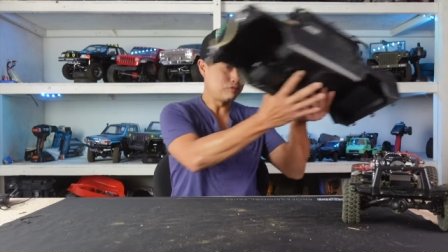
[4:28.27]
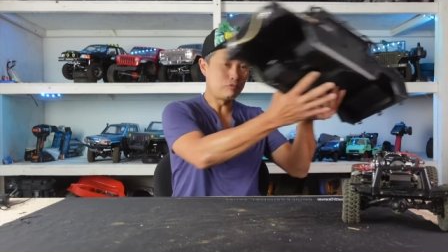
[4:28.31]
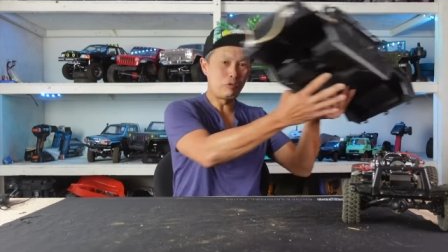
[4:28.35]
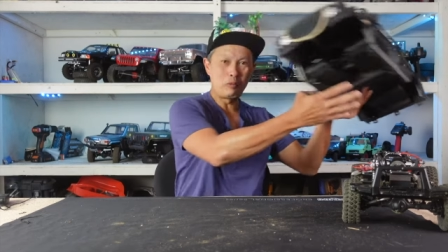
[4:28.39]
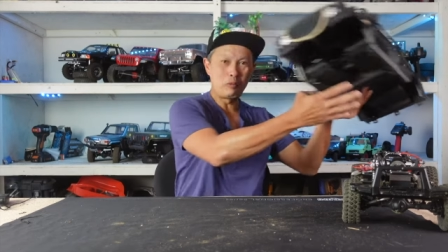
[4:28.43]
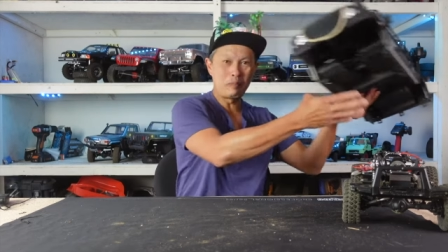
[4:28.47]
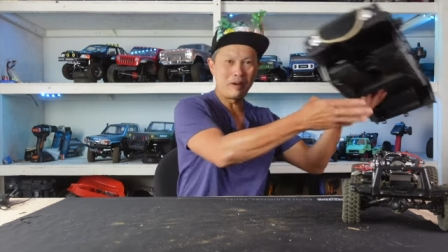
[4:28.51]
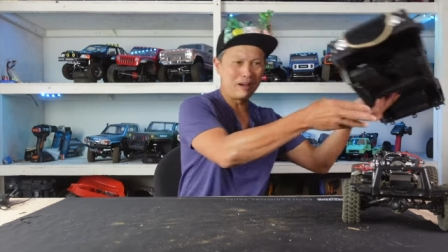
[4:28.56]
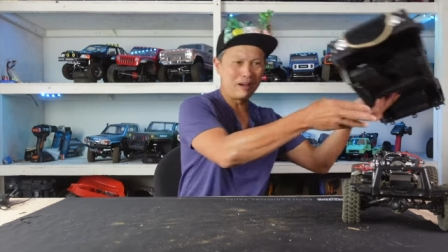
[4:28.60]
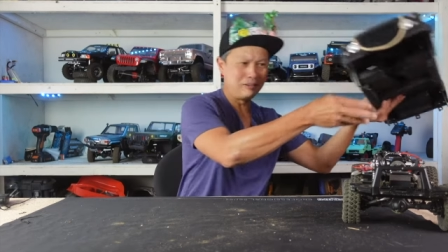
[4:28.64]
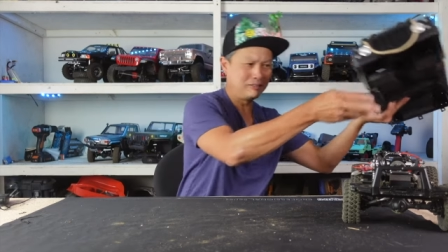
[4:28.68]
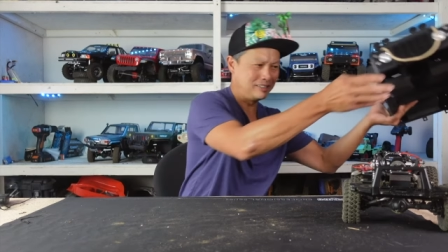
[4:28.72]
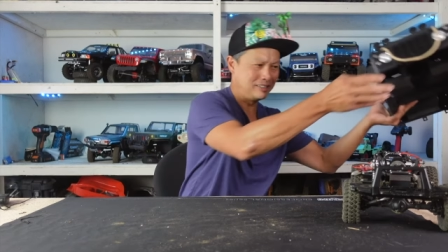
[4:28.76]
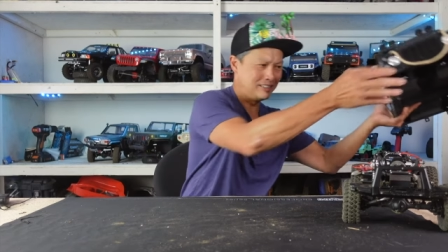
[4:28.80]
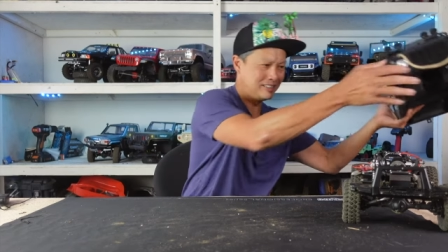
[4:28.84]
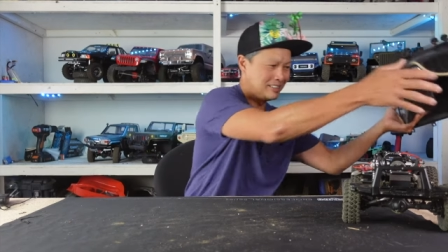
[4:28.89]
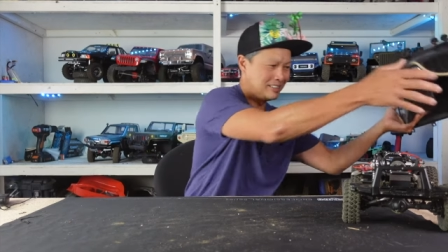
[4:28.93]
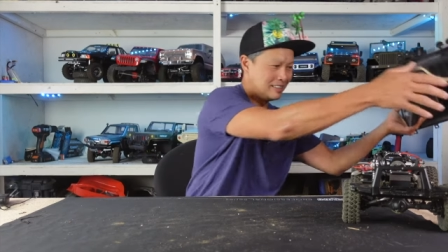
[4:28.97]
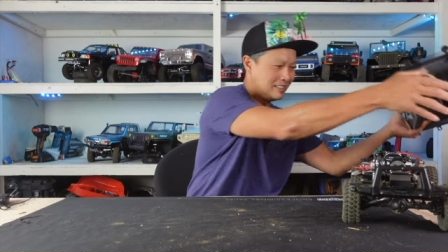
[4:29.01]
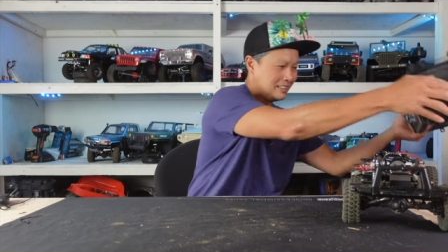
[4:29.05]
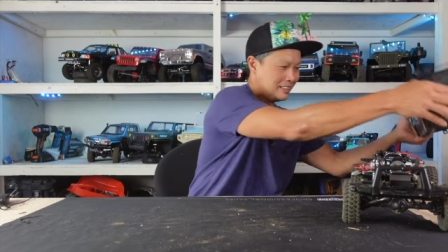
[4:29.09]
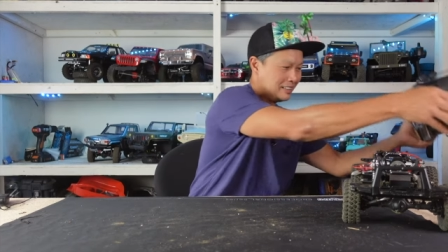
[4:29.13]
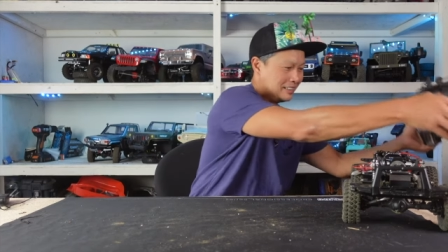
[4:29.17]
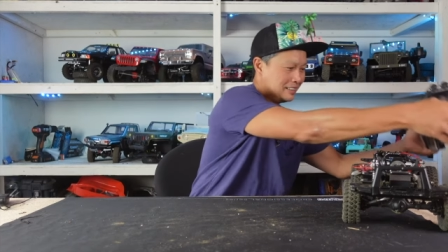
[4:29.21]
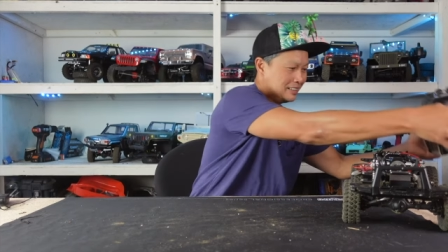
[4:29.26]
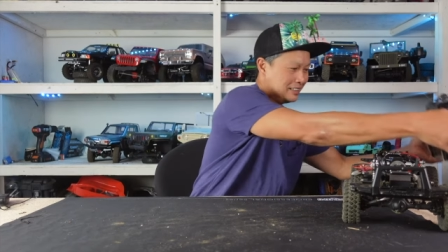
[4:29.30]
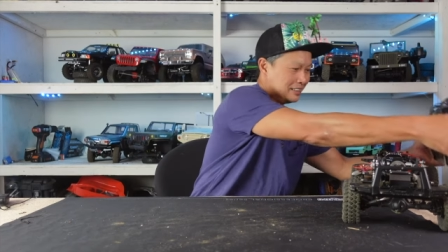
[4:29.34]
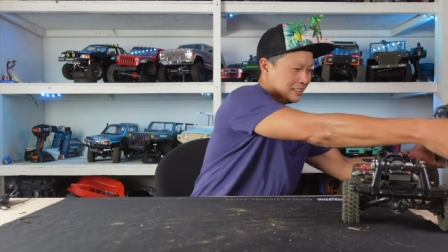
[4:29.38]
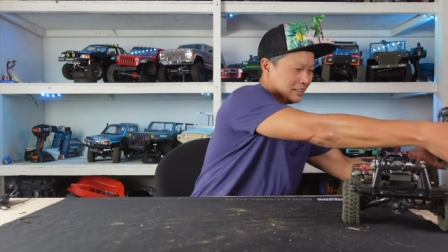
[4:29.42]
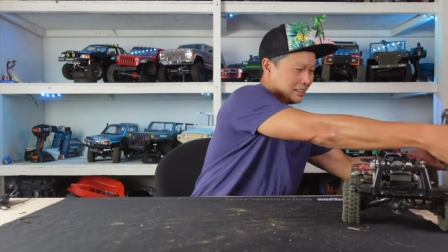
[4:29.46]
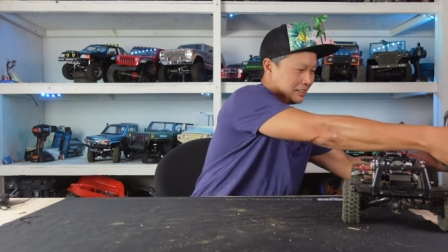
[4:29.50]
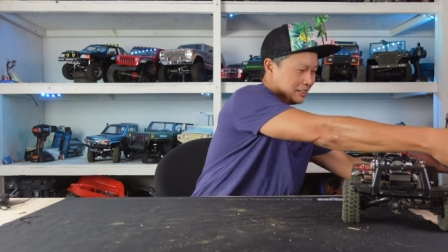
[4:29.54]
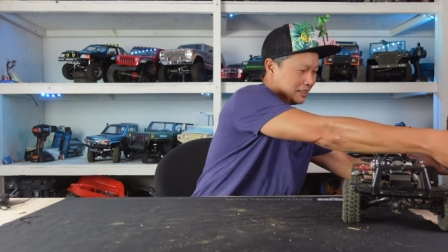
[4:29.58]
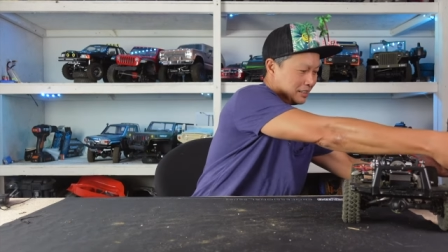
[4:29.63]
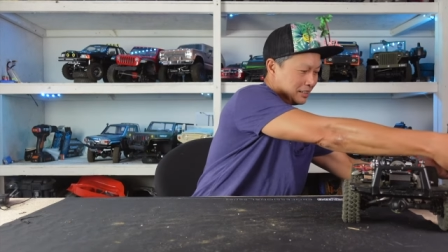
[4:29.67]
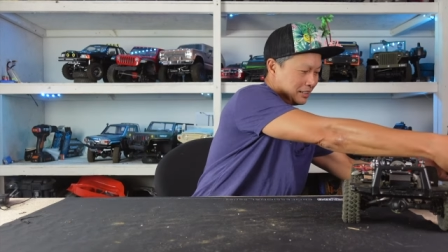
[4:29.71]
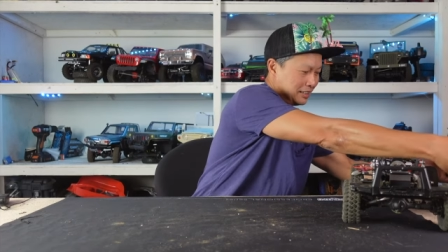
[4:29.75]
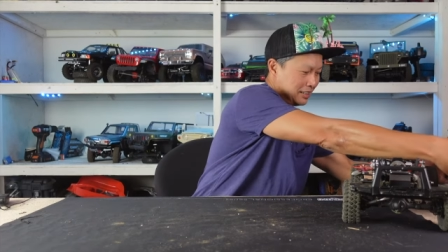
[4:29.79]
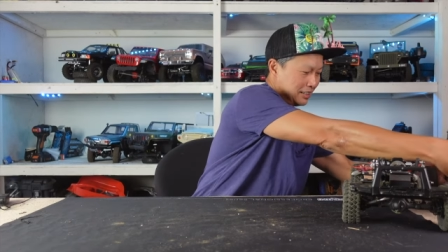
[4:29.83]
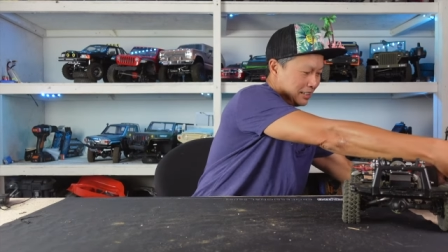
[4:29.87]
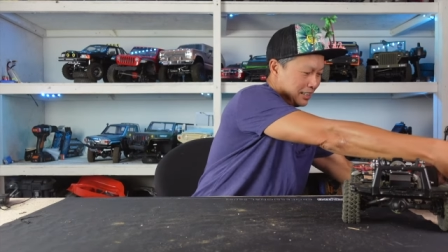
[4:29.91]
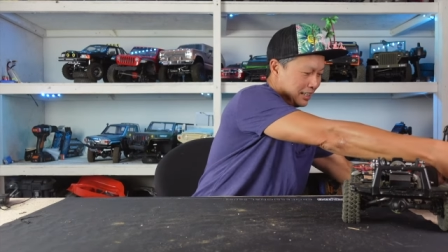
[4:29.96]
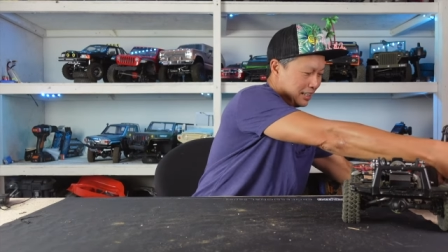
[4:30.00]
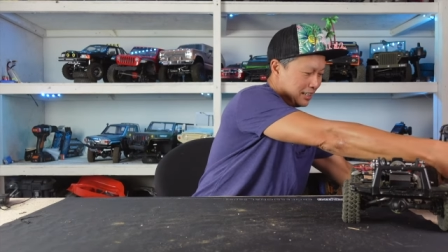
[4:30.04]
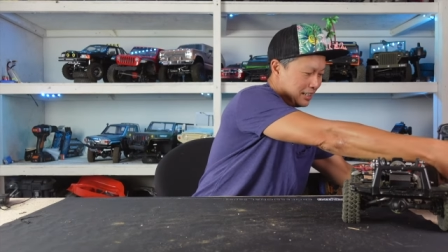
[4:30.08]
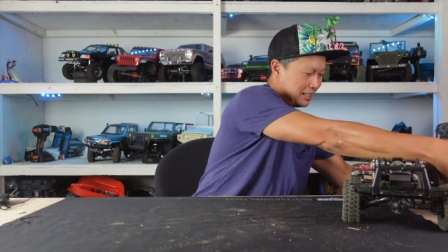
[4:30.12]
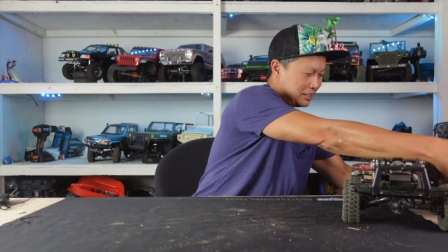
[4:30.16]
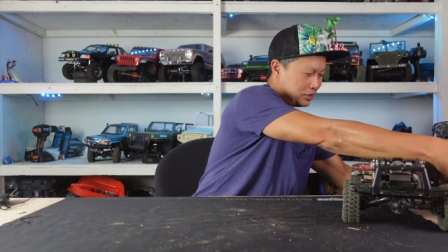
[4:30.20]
four pounds. And